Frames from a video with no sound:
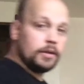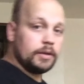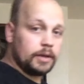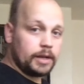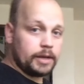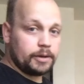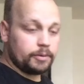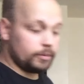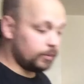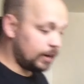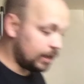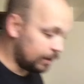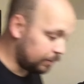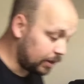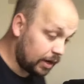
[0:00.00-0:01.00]
Now, while
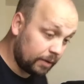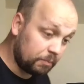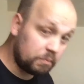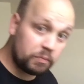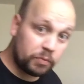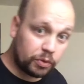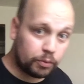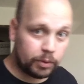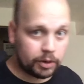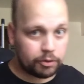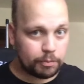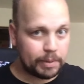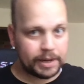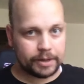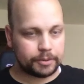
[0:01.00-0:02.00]
I'm not
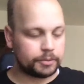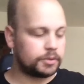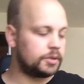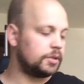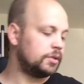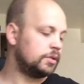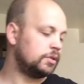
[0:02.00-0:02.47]
300 pounds,